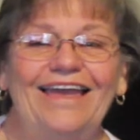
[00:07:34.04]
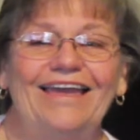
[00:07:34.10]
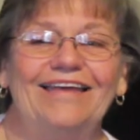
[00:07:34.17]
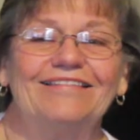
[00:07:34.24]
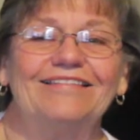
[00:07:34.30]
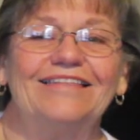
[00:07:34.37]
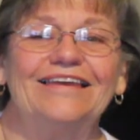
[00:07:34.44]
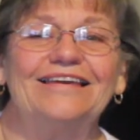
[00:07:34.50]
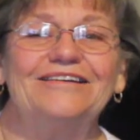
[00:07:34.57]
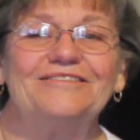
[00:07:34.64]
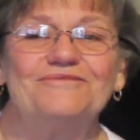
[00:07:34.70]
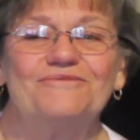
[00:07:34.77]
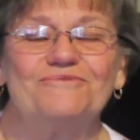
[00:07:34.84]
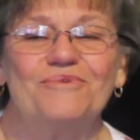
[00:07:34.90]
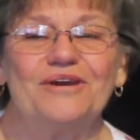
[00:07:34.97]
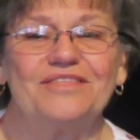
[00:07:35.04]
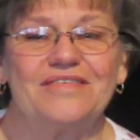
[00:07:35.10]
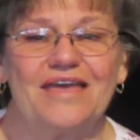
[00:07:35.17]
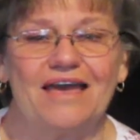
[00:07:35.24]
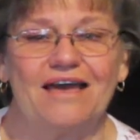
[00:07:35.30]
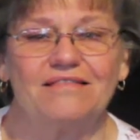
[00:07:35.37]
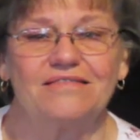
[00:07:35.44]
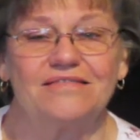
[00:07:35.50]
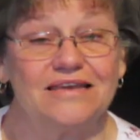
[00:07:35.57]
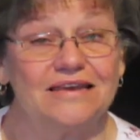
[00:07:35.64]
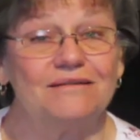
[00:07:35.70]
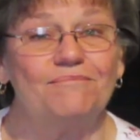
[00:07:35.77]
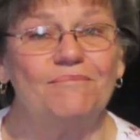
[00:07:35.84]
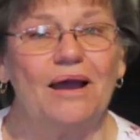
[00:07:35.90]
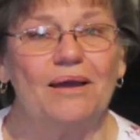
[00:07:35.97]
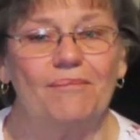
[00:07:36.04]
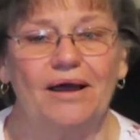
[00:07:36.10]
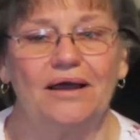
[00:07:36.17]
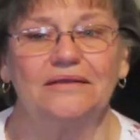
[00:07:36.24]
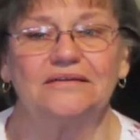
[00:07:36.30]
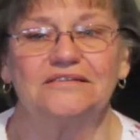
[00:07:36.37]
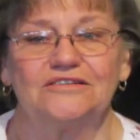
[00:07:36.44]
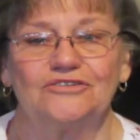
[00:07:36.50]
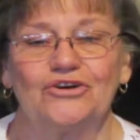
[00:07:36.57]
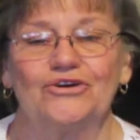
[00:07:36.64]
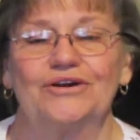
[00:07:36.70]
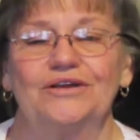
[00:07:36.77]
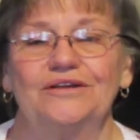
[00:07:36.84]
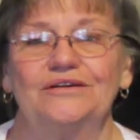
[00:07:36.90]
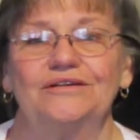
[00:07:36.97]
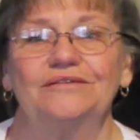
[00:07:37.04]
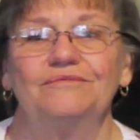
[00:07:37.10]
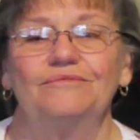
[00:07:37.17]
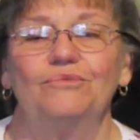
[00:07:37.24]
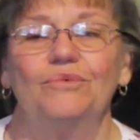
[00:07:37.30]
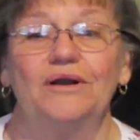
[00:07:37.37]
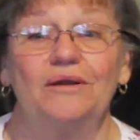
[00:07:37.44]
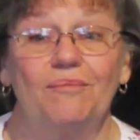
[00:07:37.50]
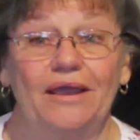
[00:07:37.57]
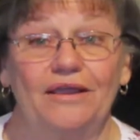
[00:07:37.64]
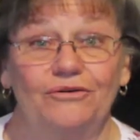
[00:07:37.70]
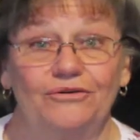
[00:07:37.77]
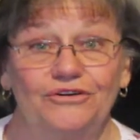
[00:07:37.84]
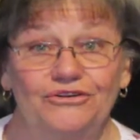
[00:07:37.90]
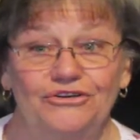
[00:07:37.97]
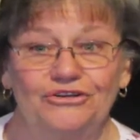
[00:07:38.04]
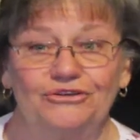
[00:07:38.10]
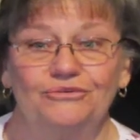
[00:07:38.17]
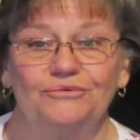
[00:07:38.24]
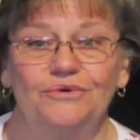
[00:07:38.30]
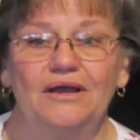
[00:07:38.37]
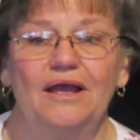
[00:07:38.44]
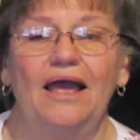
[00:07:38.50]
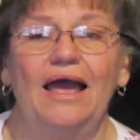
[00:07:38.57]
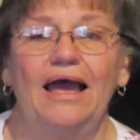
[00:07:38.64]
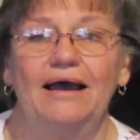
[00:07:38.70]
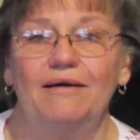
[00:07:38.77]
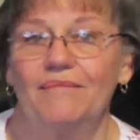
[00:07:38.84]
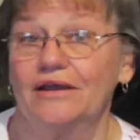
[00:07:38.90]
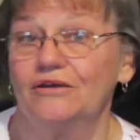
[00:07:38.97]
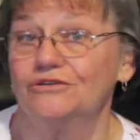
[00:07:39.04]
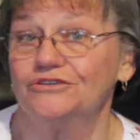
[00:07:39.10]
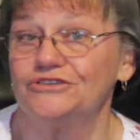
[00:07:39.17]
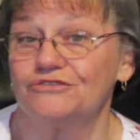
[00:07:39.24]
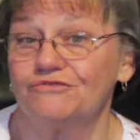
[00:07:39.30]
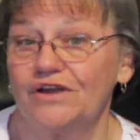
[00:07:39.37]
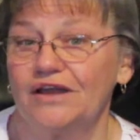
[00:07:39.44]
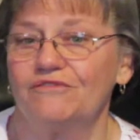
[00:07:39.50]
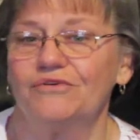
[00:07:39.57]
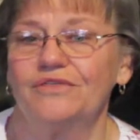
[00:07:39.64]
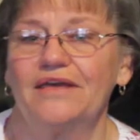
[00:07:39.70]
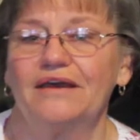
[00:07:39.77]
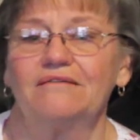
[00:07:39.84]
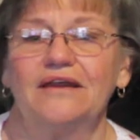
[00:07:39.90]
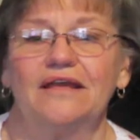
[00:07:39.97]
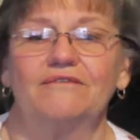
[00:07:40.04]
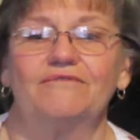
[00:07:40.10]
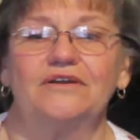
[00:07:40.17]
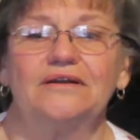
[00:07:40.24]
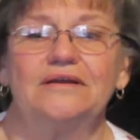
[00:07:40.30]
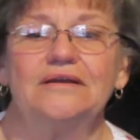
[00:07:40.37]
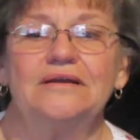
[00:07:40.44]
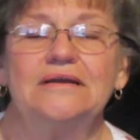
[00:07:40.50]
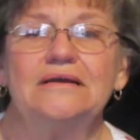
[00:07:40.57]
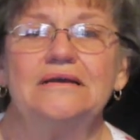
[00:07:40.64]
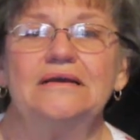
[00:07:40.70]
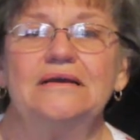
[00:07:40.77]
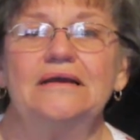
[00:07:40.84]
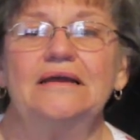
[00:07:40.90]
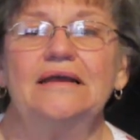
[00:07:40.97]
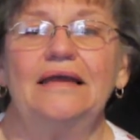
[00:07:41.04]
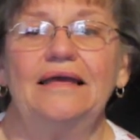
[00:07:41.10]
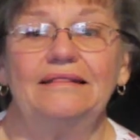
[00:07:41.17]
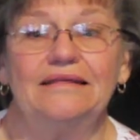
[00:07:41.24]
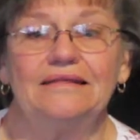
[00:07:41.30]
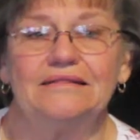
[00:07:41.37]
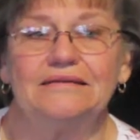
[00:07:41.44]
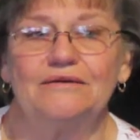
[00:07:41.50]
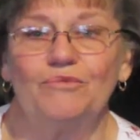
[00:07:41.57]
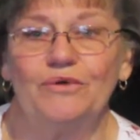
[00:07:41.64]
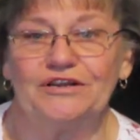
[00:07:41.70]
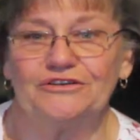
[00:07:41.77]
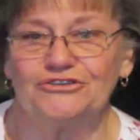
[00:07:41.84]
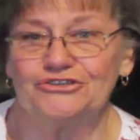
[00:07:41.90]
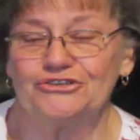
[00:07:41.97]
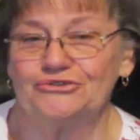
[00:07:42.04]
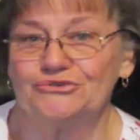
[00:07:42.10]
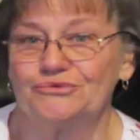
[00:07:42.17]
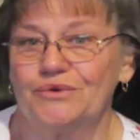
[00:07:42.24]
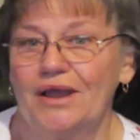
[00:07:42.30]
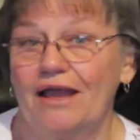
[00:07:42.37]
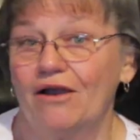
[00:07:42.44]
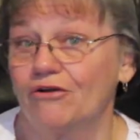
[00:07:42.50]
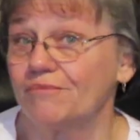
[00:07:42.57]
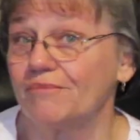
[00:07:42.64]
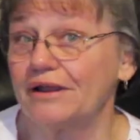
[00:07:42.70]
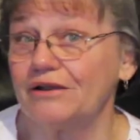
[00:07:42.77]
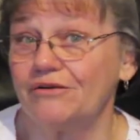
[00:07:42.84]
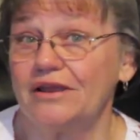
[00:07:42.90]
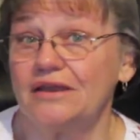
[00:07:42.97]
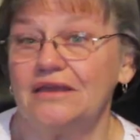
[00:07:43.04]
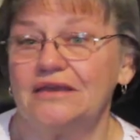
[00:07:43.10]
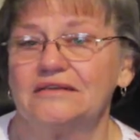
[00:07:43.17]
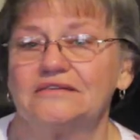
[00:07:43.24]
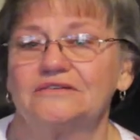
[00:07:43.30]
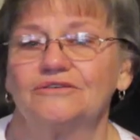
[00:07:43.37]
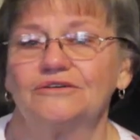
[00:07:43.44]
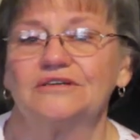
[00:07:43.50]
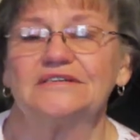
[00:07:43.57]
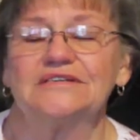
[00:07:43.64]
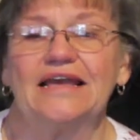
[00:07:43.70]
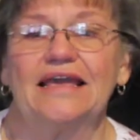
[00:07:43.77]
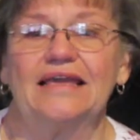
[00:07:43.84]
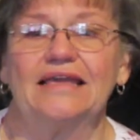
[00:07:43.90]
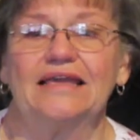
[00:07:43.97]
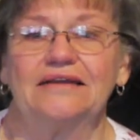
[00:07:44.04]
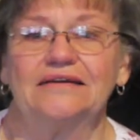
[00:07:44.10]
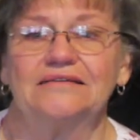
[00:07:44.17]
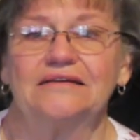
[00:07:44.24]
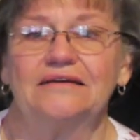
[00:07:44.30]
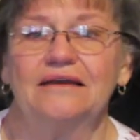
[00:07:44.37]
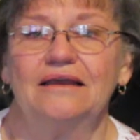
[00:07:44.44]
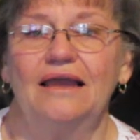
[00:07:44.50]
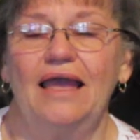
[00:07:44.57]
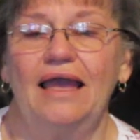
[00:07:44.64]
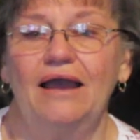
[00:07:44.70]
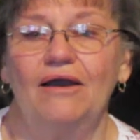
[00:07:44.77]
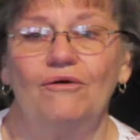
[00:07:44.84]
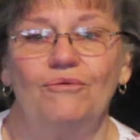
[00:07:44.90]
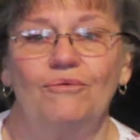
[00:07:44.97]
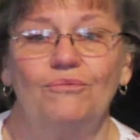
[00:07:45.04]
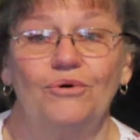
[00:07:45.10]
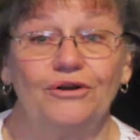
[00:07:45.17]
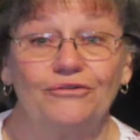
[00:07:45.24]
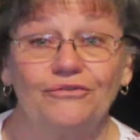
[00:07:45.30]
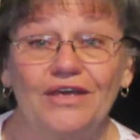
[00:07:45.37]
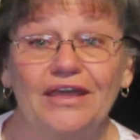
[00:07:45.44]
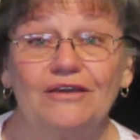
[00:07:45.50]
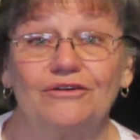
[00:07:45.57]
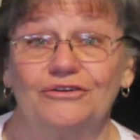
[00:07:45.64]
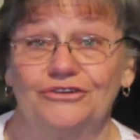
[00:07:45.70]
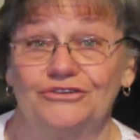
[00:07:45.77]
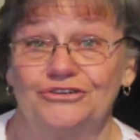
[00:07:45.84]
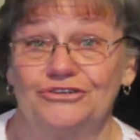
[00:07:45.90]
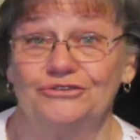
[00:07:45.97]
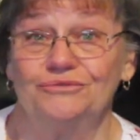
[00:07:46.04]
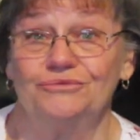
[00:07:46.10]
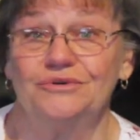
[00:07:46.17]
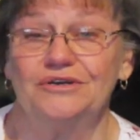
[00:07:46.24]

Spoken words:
And then with that, then my mind started. What am I going to do? How am I going to survive without David? And then it went to, how are my grandkids going to take it? What are they going to do?